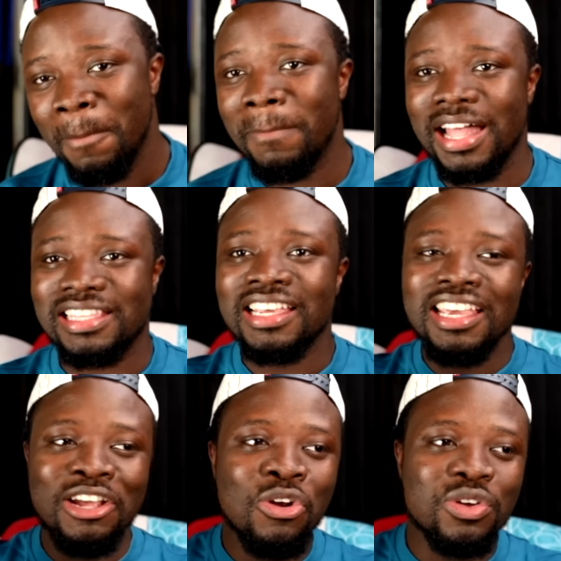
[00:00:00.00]
But
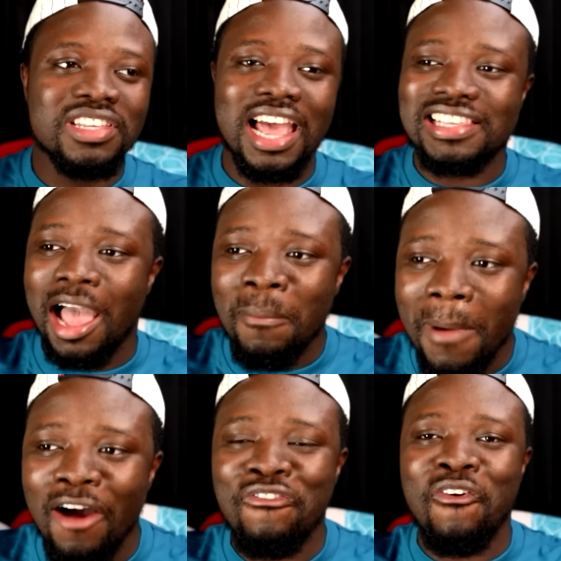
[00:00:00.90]
it looks like that.
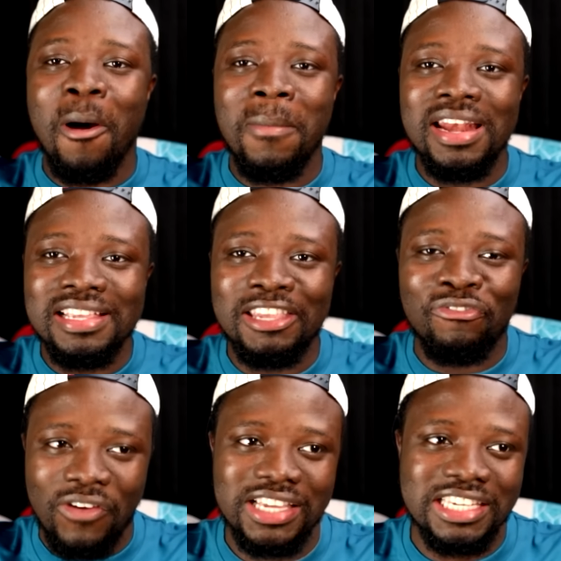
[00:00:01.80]
Man for money,
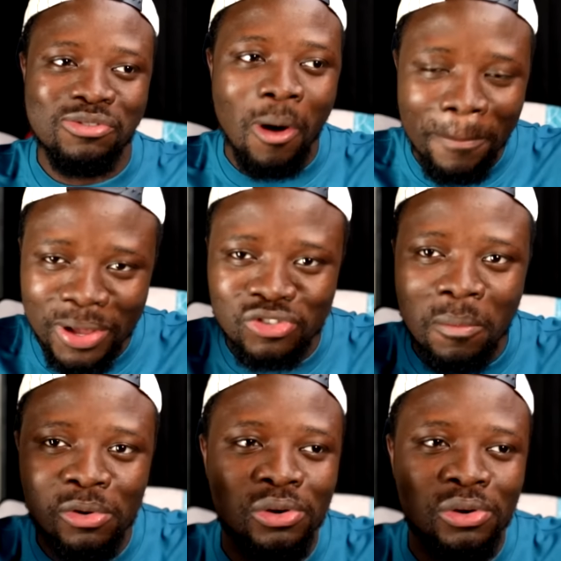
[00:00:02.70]
just fashion one person will